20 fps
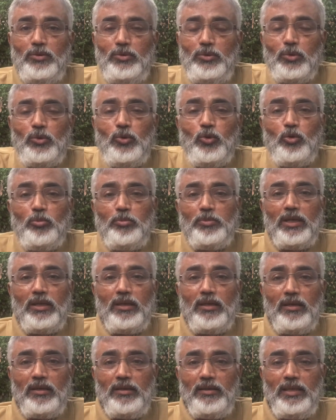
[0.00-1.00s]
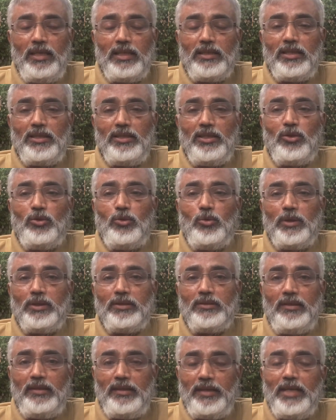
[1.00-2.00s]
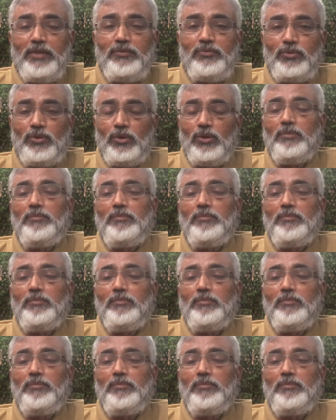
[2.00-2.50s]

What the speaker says: to whom Netanyahu was grateful,